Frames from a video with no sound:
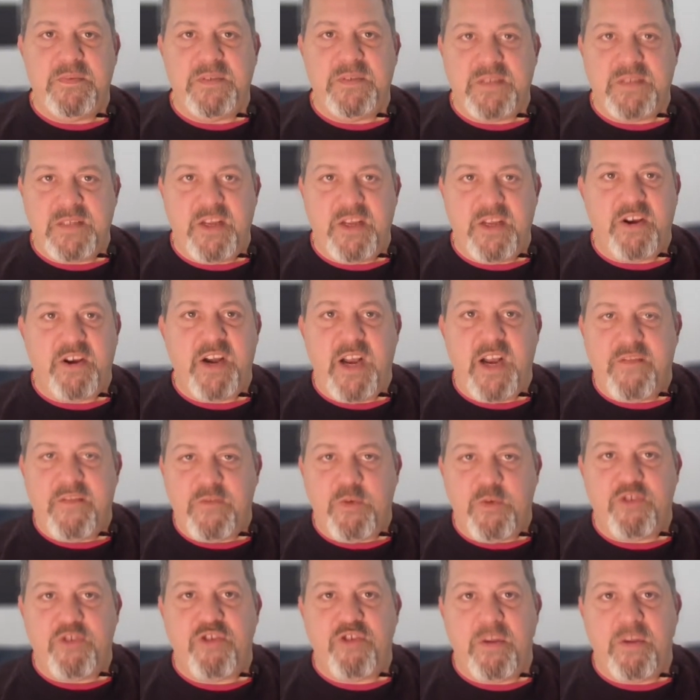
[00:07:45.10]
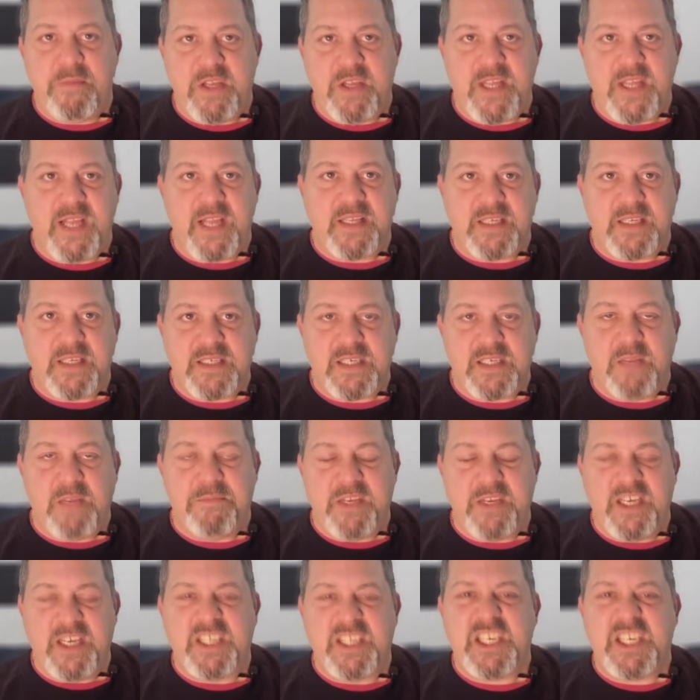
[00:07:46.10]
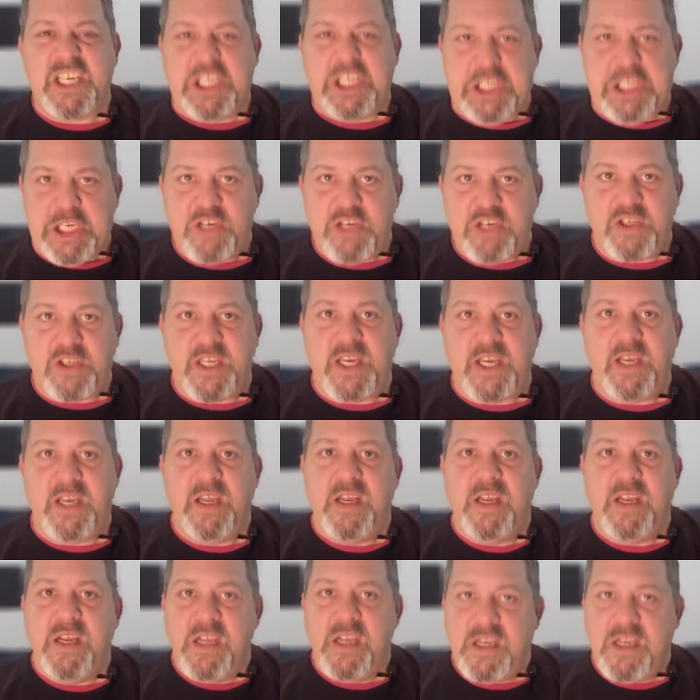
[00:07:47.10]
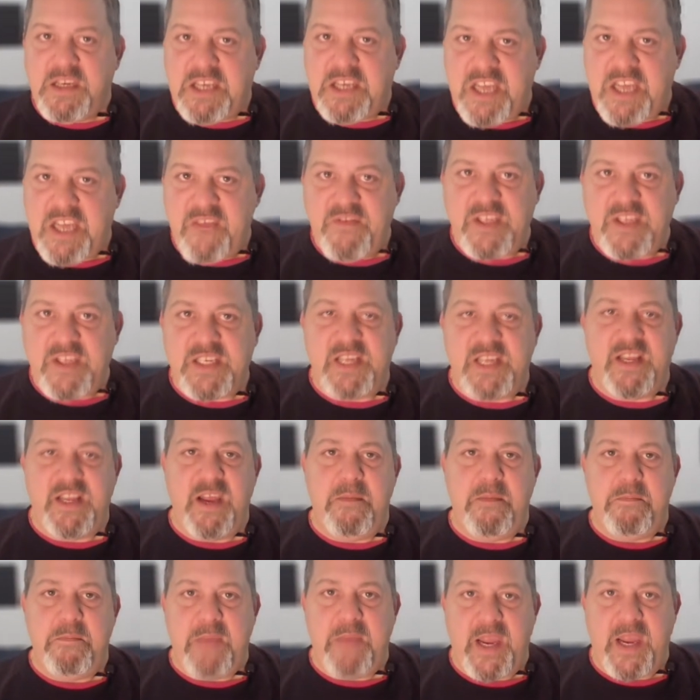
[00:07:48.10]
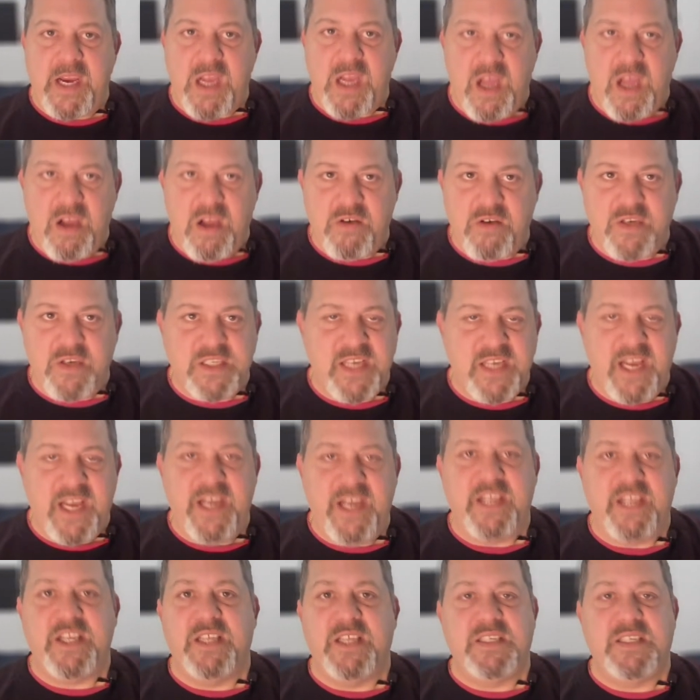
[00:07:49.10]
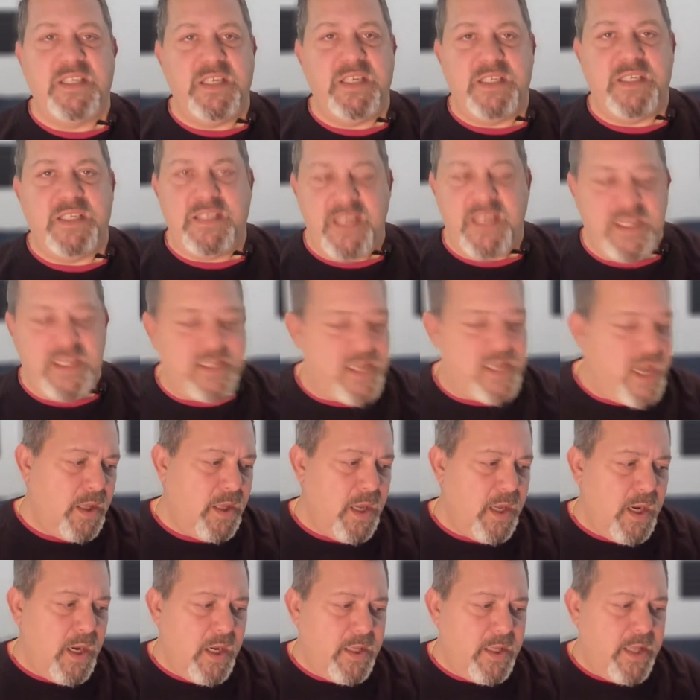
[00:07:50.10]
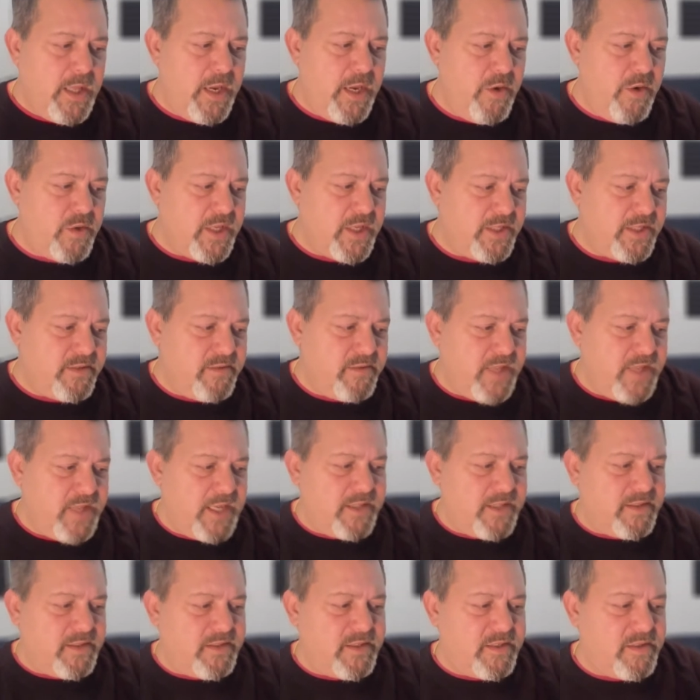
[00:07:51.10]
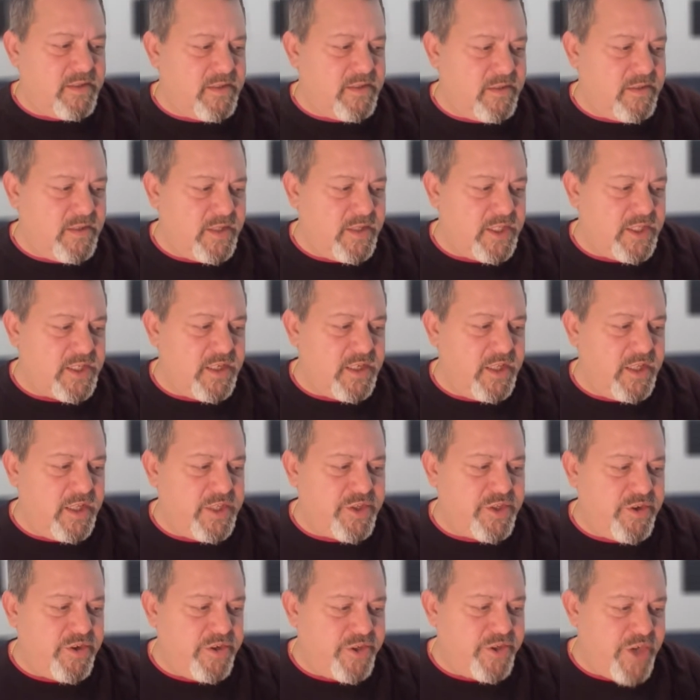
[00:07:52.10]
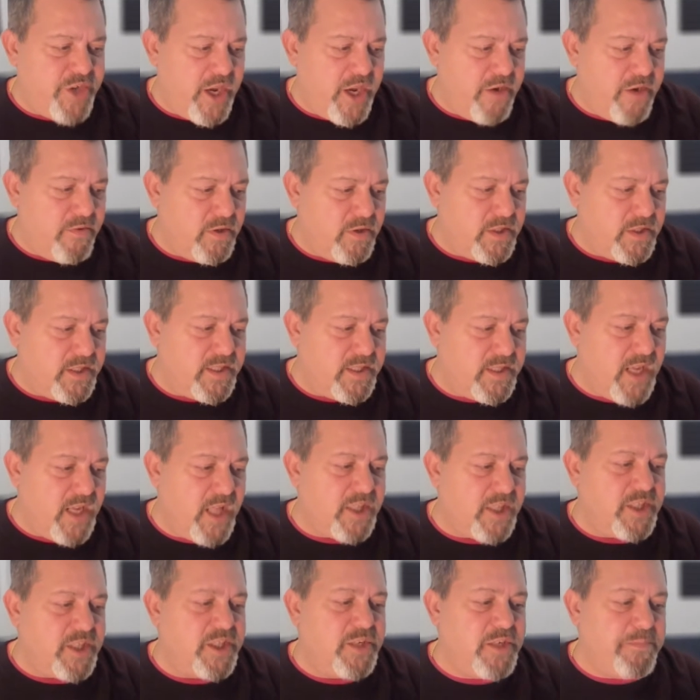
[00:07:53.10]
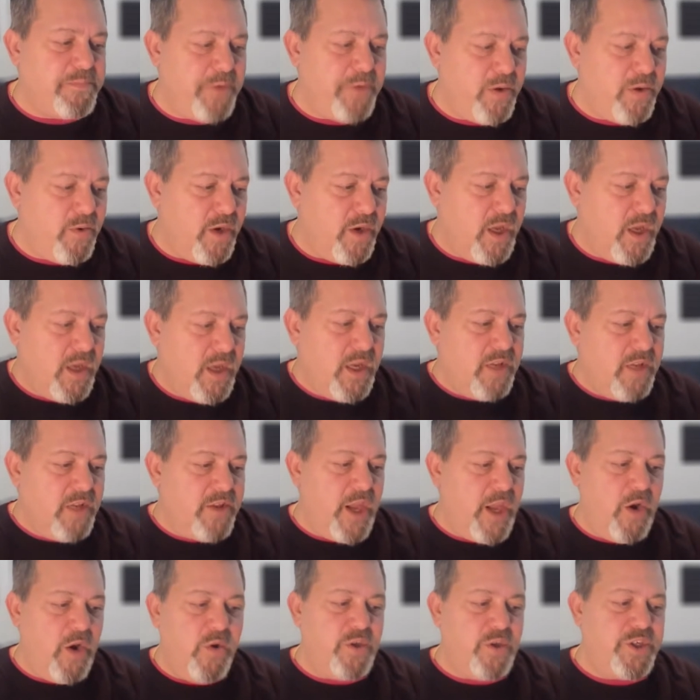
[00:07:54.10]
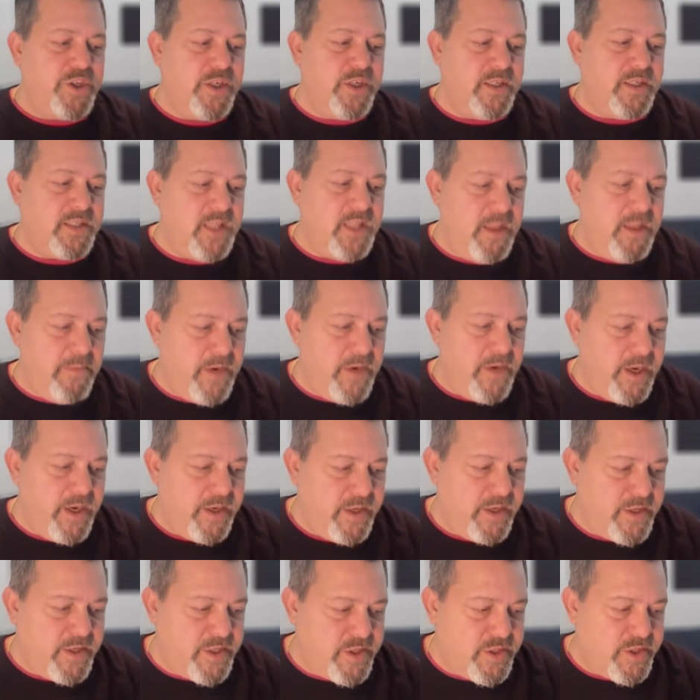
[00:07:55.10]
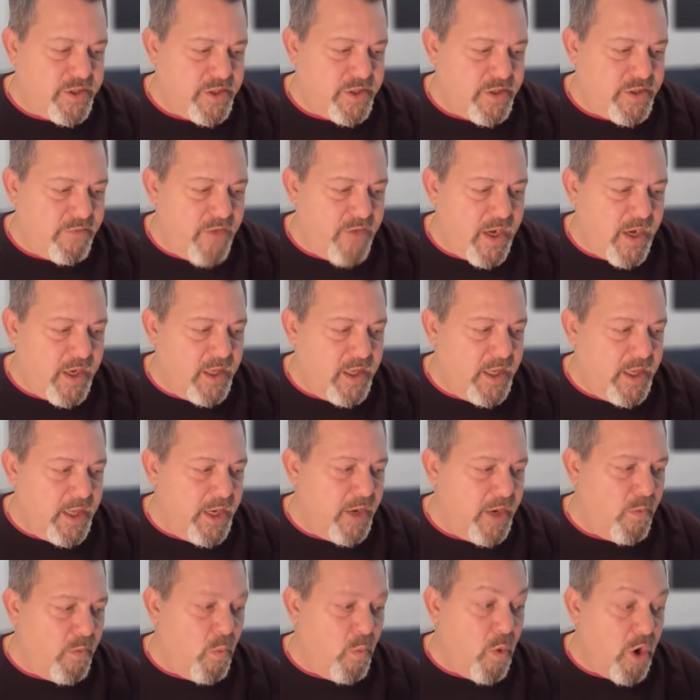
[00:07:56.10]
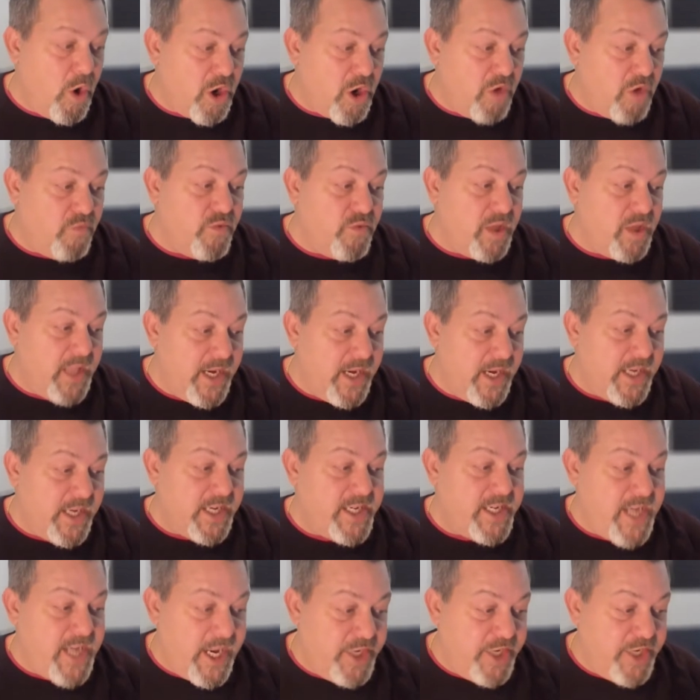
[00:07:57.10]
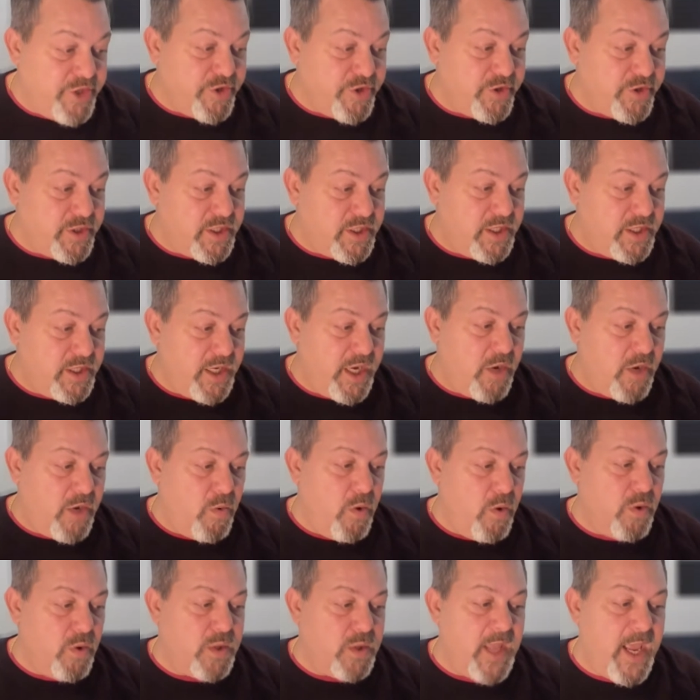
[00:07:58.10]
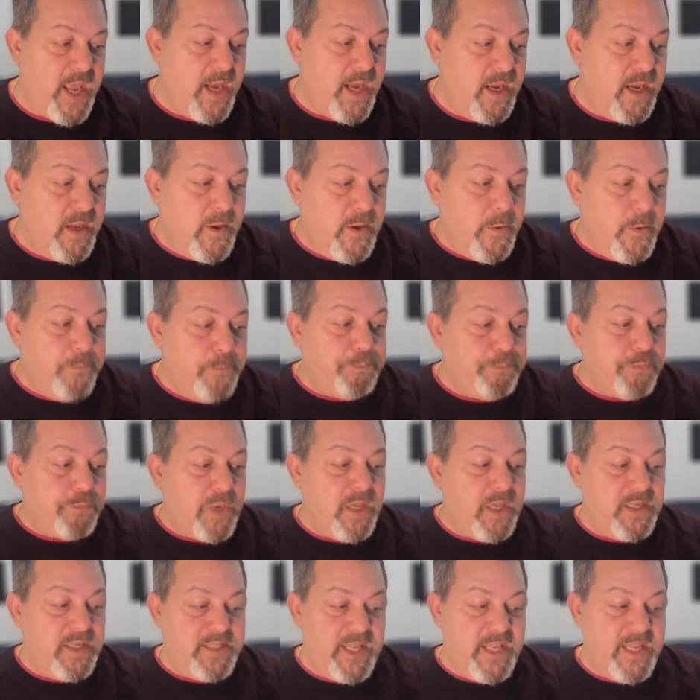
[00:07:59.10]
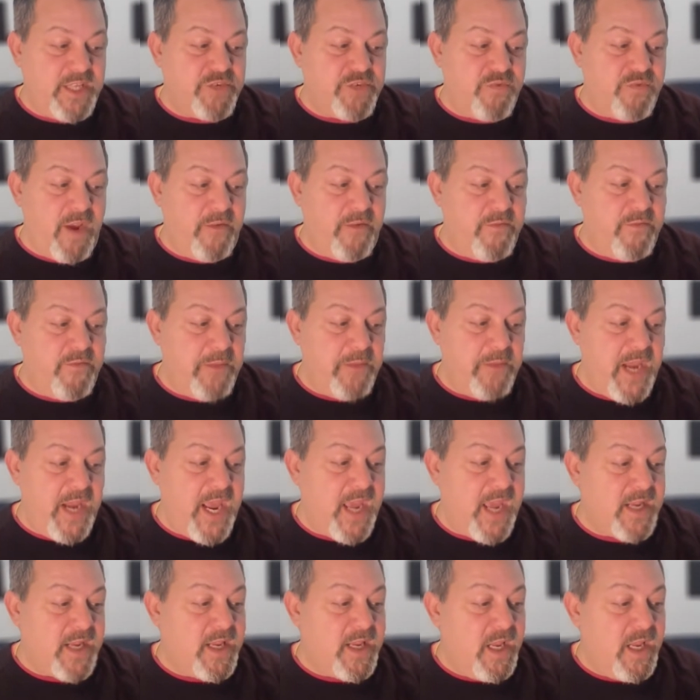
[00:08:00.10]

attribute that to something that's clearly given to them by Congress and it doesn't exist. They know that the Solicitor General does not dispute that OSHA is limited to regulating work-related dangers, and they quote that because that's right from the act.